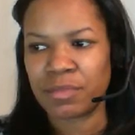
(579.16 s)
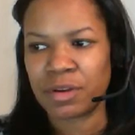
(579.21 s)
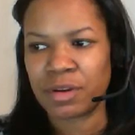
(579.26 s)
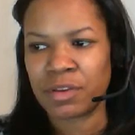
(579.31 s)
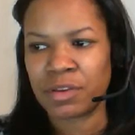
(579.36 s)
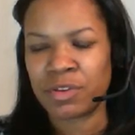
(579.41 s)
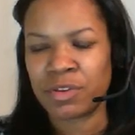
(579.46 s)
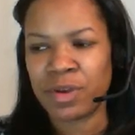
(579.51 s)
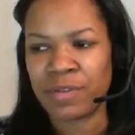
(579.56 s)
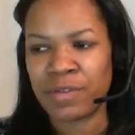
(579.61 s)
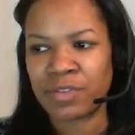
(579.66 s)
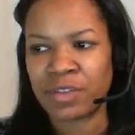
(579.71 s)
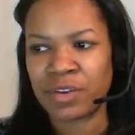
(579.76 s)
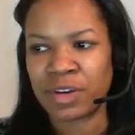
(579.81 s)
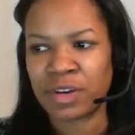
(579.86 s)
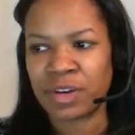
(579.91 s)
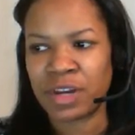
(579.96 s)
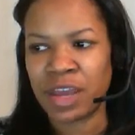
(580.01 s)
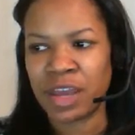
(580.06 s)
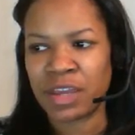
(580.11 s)
you have
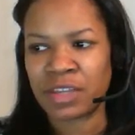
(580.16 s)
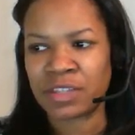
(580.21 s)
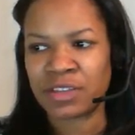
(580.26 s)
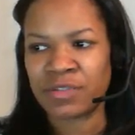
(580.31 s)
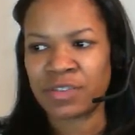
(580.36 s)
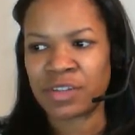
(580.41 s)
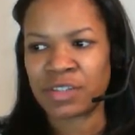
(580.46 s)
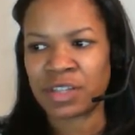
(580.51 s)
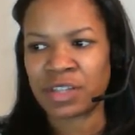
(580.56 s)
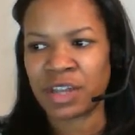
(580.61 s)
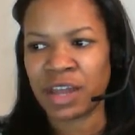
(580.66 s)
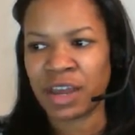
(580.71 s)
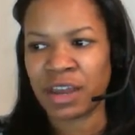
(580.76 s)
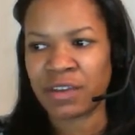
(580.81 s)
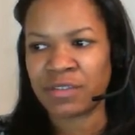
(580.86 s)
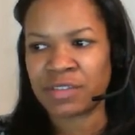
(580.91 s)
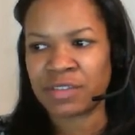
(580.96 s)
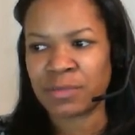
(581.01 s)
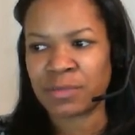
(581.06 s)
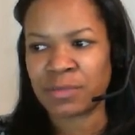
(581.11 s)
30 days if there's a lack
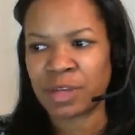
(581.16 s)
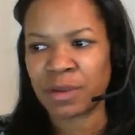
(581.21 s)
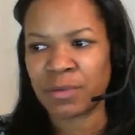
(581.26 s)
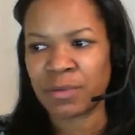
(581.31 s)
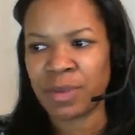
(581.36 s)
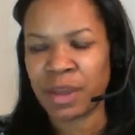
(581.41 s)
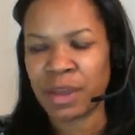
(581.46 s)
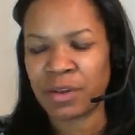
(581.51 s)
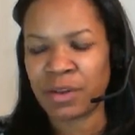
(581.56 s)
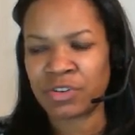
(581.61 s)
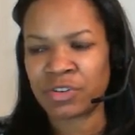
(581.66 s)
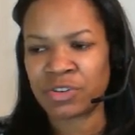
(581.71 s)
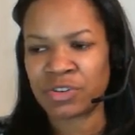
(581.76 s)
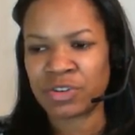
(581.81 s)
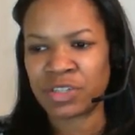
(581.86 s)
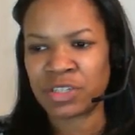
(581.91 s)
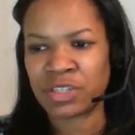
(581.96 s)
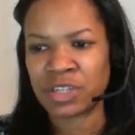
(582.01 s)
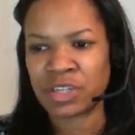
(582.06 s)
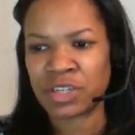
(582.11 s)
of subject matter
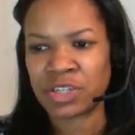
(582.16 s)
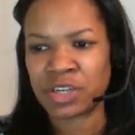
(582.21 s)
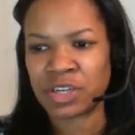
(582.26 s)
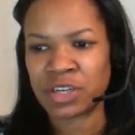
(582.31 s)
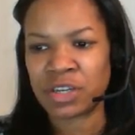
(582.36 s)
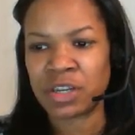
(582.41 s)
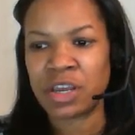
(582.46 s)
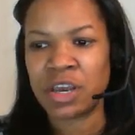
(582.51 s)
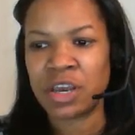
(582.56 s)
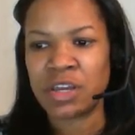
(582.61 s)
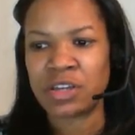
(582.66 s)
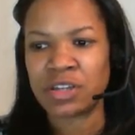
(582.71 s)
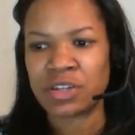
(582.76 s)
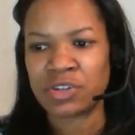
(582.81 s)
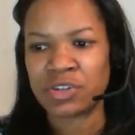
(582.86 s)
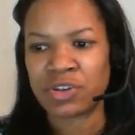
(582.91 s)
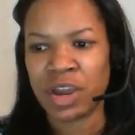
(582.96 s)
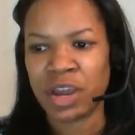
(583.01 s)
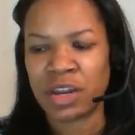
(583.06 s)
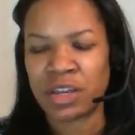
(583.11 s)
jurisdiction to
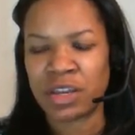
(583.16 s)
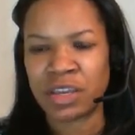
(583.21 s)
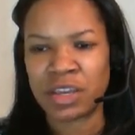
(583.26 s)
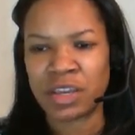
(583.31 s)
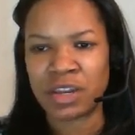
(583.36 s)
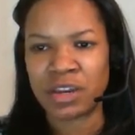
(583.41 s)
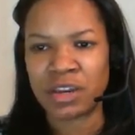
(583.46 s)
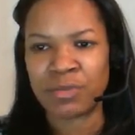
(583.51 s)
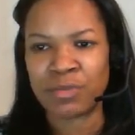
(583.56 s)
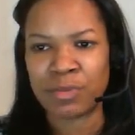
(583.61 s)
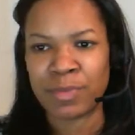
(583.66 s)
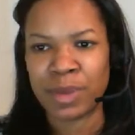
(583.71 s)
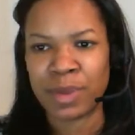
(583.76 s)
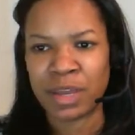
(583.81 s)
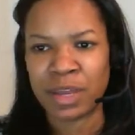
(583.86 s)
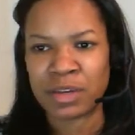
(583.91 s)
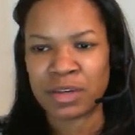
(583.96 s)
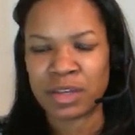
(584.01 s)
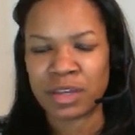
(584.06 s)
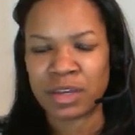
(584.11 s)
try to get it
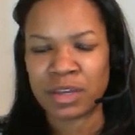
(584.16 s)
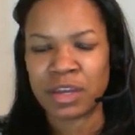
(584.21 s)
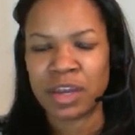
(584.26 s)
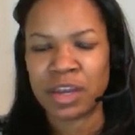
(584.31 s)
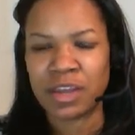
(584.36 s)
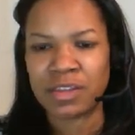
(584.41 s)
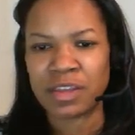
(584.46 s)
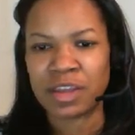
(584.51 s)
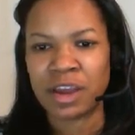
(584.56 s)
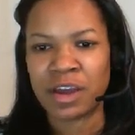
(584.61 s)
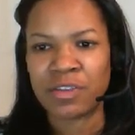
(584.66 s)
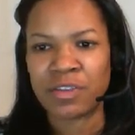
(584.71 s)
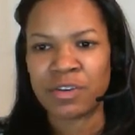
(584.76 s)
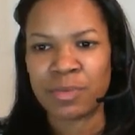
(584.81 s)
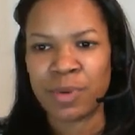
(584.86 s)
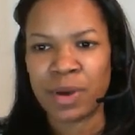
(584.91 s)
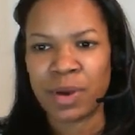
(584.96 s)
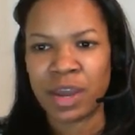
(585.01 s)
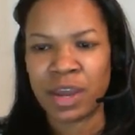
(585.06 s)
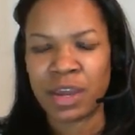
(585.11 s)
remanded. The other
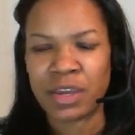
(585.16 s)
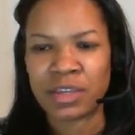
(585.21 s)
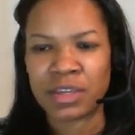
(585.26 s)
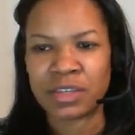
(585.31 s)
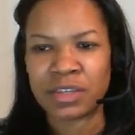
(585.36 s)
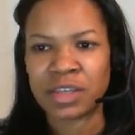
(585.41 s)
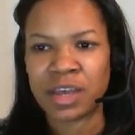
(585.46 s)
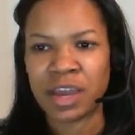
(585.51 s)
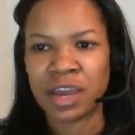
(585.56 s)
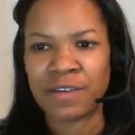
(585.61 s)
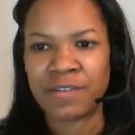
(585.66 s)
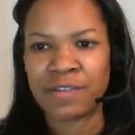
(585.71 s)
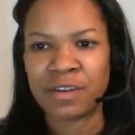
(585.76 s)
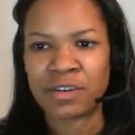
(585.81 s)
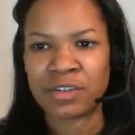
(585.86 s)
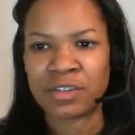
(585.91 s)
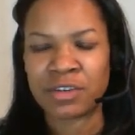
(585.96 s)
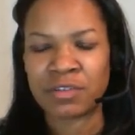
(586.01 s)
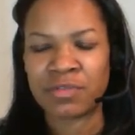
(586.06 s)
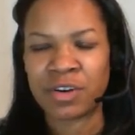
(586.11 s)
way is that if
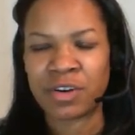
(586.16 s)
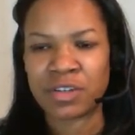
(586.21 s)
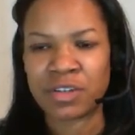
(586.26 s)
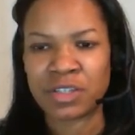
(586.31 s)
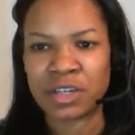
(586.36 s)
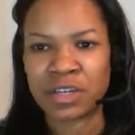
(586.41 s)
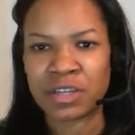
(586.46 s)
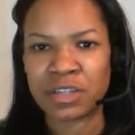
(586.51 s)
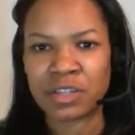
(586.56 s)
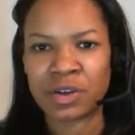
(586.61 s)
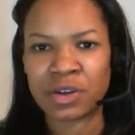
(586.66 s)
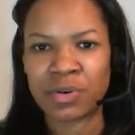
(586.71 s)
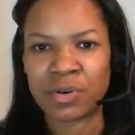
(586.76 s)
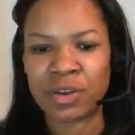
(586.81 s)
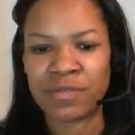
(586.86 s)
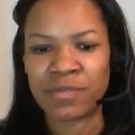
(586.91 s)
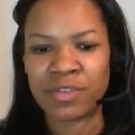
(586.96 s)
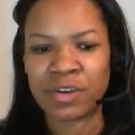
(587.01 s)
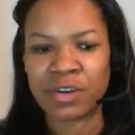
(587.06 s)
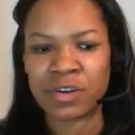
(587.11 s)
there's diversity, so
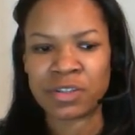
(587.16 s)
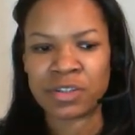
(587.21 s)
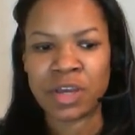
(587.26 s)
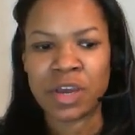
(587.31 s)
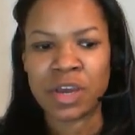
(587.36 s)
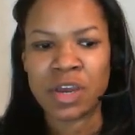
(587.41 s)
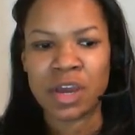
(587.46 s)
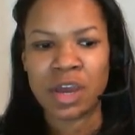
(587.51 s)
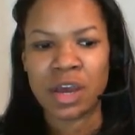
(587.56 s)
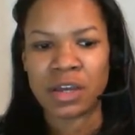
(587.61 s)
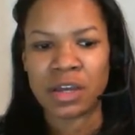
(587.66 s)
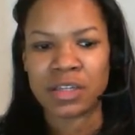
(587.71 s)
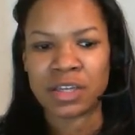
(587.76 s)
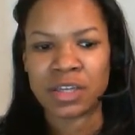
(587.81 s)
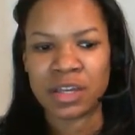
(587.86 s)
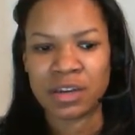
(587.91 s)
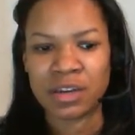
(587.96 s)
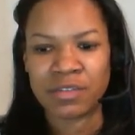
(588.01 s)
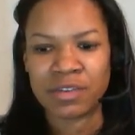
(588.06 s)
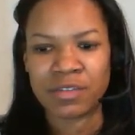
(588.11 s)
if there's a
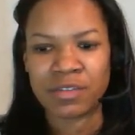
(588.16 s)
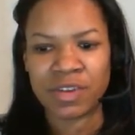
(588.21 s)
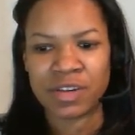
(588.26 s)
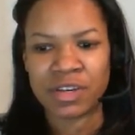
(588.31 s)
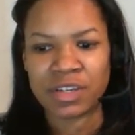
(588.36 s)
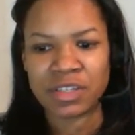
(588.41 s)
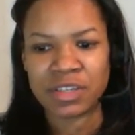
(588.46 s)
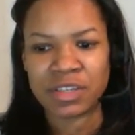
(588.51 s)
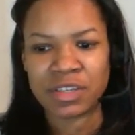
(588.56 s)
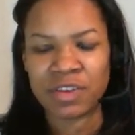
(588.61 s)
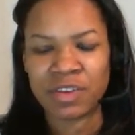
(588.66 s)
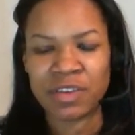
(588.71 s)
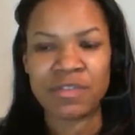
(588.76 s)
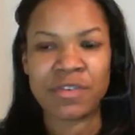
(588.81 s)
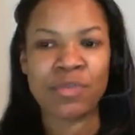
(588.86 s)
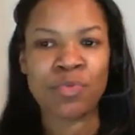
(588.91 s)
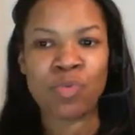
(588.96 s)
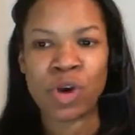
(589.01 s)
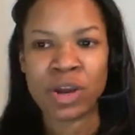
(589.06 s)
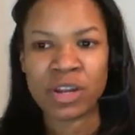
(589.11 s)
ton of defendants, if
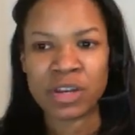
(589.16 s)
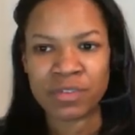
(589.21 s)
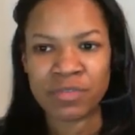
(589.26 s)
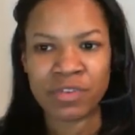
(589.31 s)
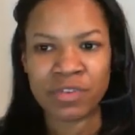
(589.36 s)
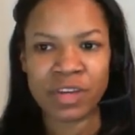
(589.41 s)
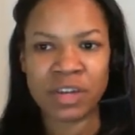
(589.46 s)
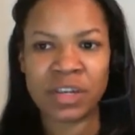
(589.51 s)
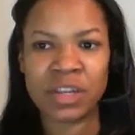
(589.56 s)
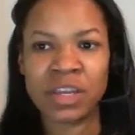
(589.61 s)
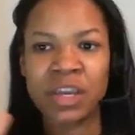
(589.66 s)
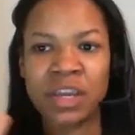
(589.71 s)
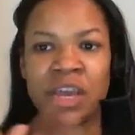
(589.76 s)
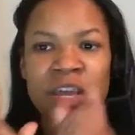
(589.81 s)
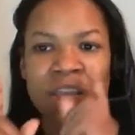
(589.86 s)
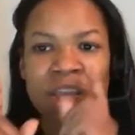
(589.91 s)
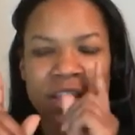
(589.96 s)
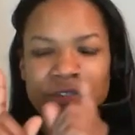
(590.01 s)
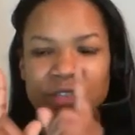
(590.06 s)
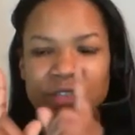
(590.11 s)
even one defendant
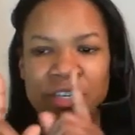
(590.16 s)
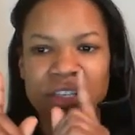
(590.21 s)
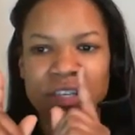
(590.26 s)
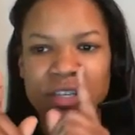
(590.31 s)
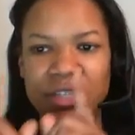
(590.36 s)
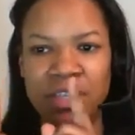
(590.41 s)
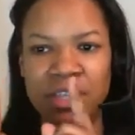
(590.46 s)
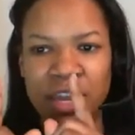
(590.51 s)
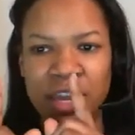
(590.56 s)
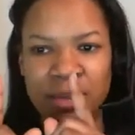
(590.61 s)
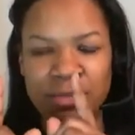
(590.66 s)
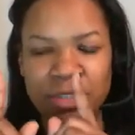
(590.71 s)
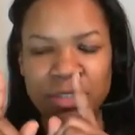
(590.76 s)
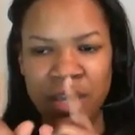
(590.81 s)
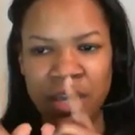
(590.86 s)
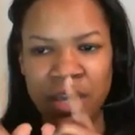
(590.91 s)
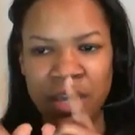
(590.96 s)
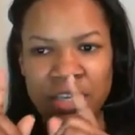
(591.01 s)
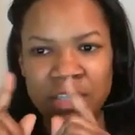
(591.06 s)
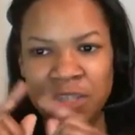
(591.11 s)
lives in the same
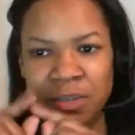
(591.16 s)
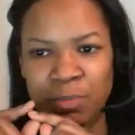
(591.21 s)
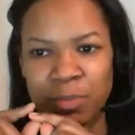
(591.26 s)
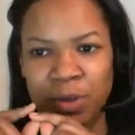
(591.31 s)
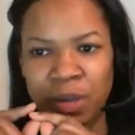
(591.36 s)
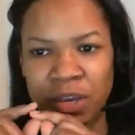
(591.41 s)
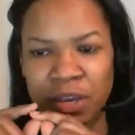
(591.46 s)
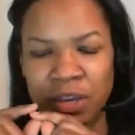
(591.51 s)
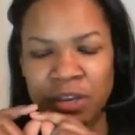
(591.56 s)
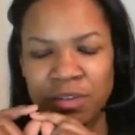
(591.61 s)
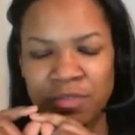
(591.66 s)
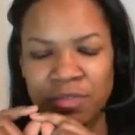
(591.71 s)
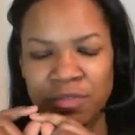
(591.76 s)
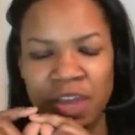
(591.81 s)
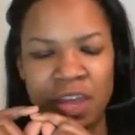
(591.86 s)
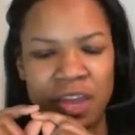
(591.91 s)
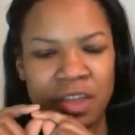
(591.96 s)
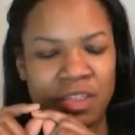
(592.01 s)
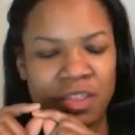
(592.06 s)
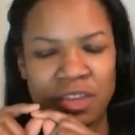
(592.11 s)
state as the plaintiff,
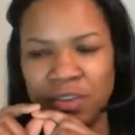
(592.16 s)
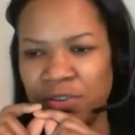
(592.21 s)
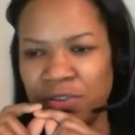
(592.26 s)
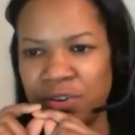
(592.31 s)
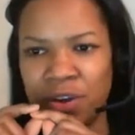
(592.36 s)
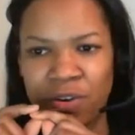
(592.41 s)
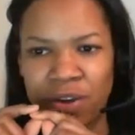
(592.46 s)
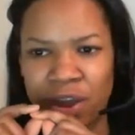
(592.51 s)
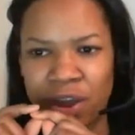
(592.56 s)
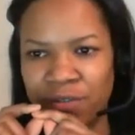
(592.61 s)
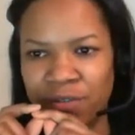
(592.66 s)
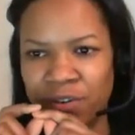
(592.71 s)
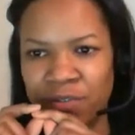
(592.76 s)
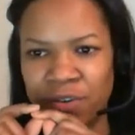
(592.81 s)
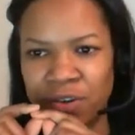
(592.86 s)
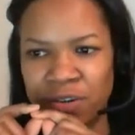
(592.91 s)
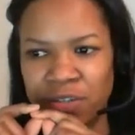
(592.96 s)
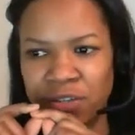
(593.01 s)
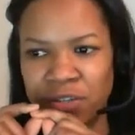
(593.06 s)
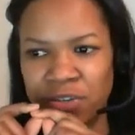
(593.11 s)
then you don't have
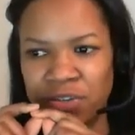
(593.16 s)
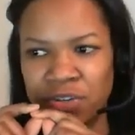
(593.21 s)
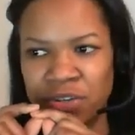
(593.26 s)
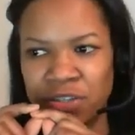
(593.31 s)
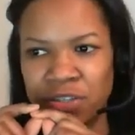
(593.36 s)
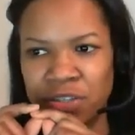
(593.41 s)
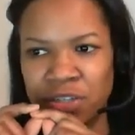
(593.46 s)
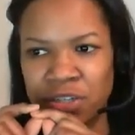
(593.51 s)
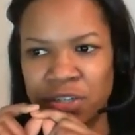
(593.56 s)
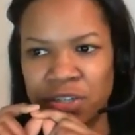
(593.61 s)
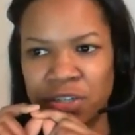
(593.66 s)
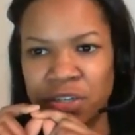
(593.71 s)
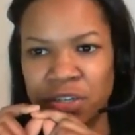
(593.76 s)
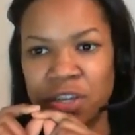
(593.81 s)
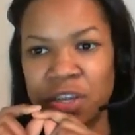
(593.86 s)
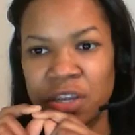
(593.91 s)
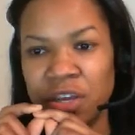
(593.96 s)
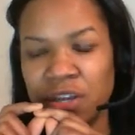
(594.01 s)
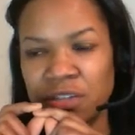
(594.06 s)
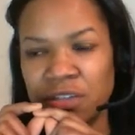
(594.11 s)
diversity jurisdiction.
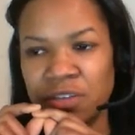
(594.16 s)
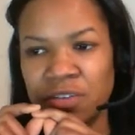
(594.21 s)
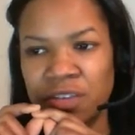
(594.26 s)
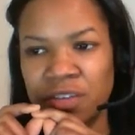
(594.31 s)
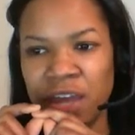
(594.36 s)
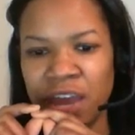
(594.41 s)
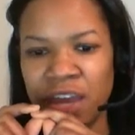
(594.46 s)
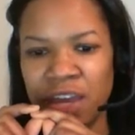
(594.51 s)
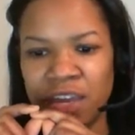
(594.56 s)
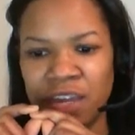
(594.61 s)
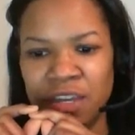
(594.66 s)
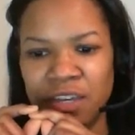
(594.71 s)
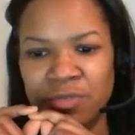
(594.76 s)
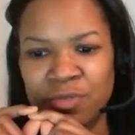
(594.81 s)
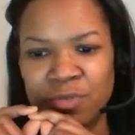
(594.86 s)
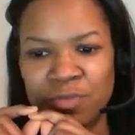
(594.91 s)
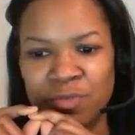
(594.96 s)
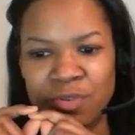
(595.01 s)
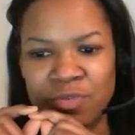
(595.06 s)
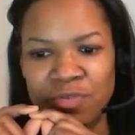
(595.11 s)
So that is
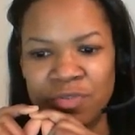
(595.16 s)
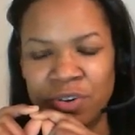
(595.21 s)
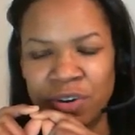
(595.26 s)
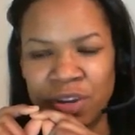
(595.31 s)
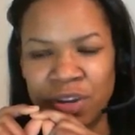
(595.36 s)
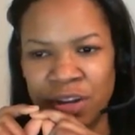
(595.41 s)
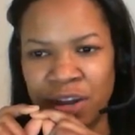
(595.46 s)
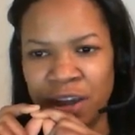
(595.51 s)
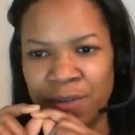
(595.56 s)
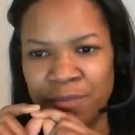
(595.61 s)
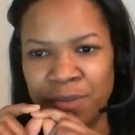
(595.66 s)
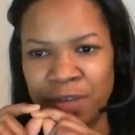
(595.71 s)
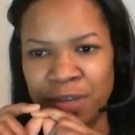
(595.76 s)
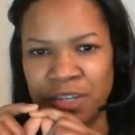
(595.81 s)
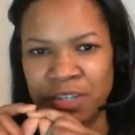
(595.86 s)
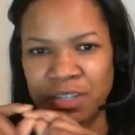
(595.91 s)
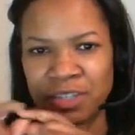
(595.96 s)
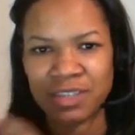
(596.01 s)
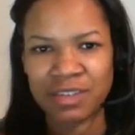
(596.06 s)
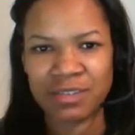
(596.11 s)
removal in 9
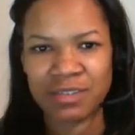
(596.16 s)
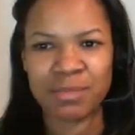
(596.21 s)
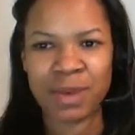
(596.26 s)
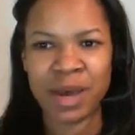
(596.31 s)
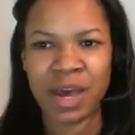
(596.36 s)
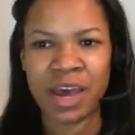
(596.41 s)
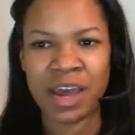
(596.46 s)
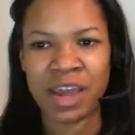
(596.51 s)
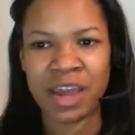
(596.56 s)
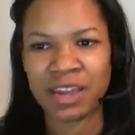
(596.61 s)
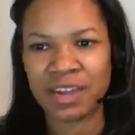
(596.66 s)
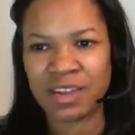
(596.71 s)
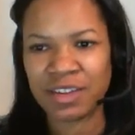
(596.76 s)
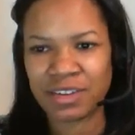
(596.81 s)
minutes. Bye.